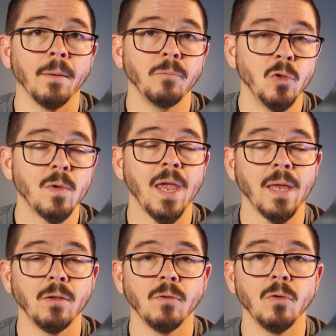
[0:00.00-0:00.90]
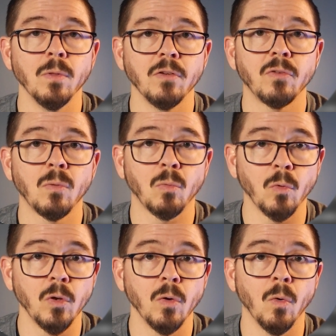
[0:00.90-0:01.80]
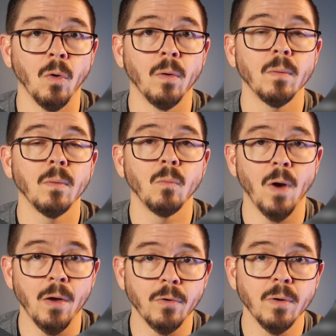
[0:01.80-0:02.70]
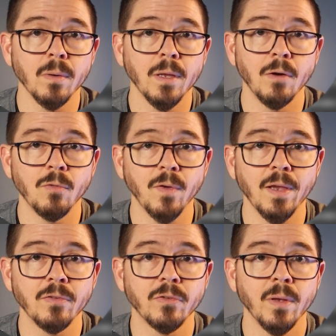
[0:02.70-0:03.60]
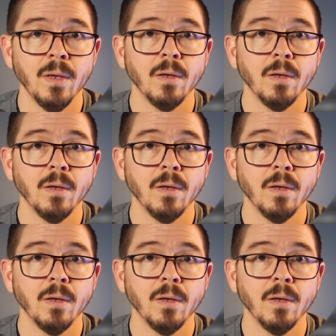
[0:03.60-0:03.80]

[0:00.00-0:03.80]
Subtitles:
you can do this through your router interface,